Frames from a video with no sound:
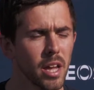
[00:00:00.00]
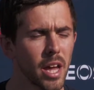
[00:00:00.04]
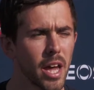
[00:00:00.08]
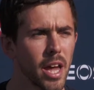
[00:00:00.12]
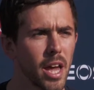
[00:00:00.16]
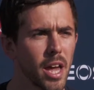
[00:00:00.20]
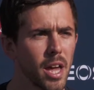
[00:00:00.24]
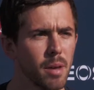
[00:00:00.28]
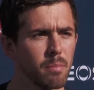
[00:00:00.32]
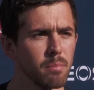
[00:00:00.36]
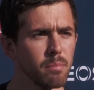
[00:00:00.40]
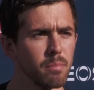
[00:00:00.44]

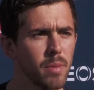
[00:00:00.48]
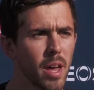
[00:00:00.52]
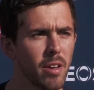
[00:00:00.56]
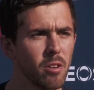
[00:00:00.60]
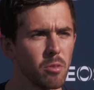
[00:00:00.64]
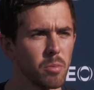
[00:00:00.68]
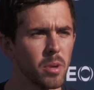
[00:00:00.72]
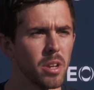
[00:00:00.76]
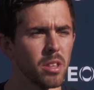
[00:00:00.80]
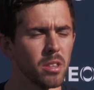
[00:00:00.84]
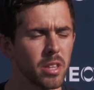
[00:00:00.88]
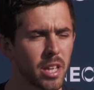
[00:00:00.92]

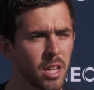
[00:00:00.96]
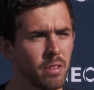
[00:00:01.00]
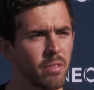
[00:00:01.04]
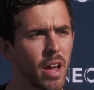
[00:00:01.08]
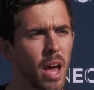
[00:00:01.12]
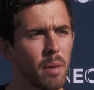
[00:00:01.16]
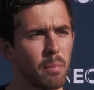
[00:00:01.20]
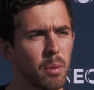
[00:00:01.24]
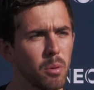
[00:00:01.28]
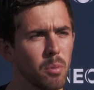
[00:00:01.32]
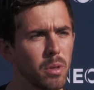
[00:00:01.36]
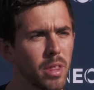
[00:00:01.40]
everybody's kind of
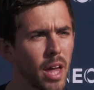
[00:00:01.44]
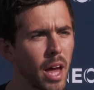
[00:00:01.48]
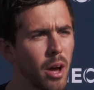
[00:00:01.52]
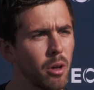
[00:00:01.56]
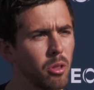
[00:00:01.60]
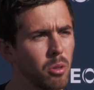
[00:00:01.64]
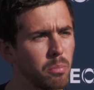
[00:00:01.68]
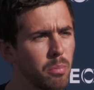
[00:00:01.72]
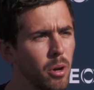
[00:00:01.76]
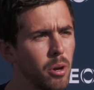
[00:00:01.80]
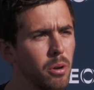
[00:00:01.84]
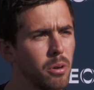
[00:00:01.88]
happy with
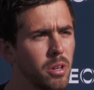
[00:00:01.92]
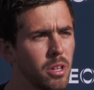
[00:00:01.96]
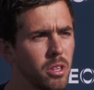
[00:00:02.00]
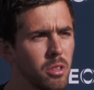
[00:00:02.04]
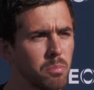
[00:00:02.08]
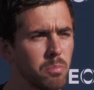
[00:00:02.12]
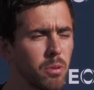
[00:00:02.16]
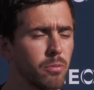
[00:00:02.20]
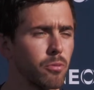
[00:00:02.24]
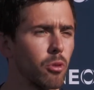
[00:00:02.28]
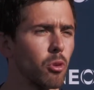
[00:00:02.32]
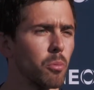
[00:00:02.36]
how the boat
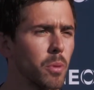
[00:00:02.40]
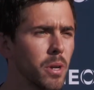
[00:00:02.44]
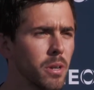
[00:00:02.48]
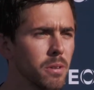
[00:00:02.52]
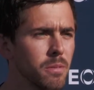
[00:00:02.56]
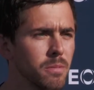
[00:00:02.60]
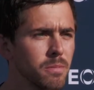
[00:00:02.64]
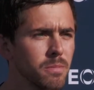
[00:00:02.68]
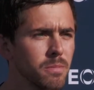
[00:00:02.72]
is performing.